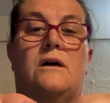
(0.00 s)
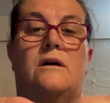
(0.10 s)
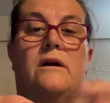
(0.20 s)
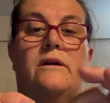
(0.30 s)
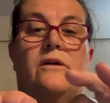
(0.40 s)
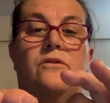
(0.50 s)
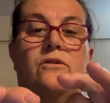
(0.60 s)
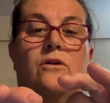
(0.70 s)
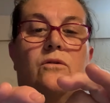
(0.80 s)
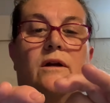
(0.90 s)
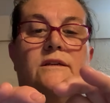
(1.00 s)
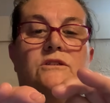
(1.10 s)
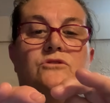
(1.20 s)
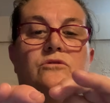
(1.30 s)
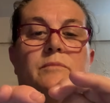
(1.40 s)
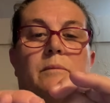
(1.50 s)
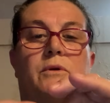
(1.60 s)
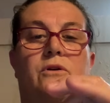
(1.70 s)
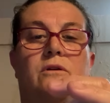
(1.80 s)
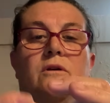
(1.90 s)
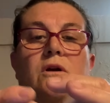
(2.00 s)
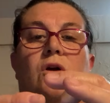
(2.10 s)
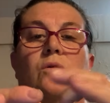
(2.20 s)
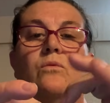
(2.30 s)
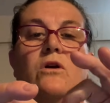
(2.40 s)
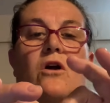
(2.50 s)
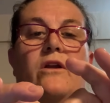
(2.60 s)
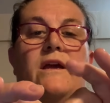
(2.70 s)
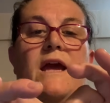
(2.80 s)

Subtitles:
another note I just remembered regarding